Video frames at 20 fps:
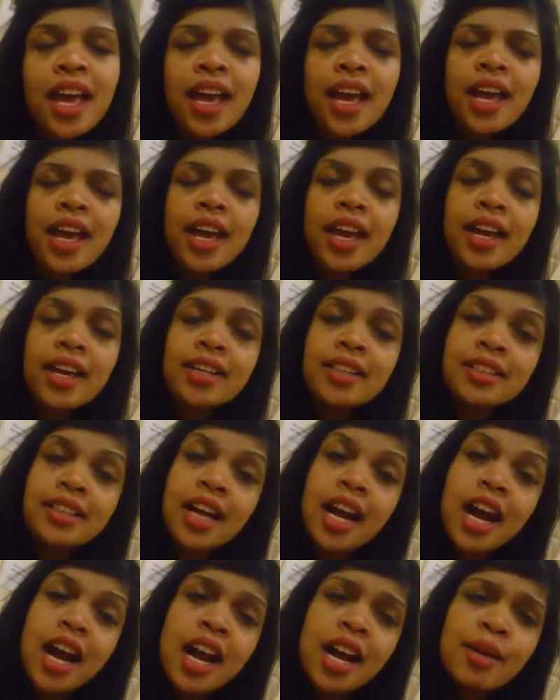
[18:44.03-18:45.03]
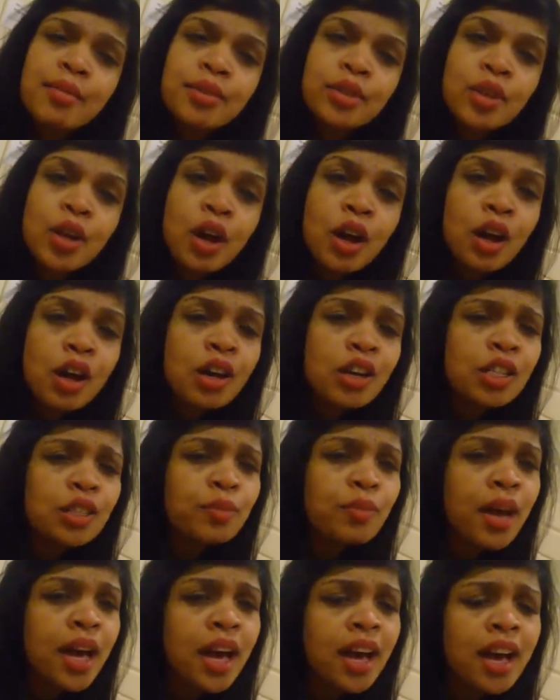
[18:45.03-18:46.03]
and time
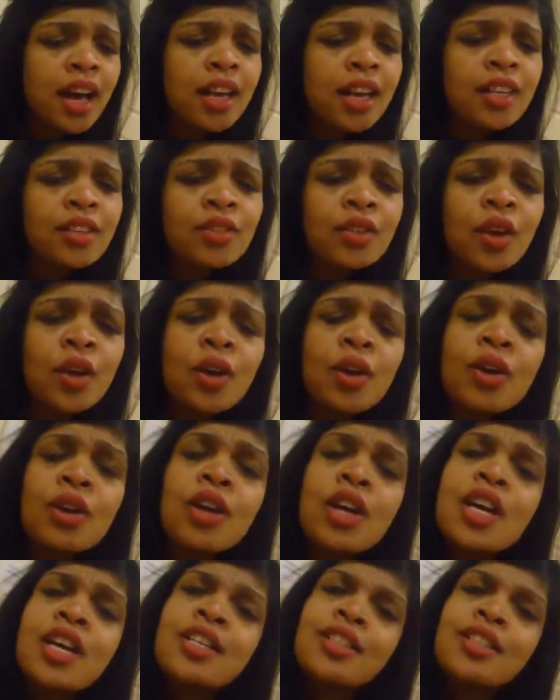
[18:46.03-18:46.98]
goes by so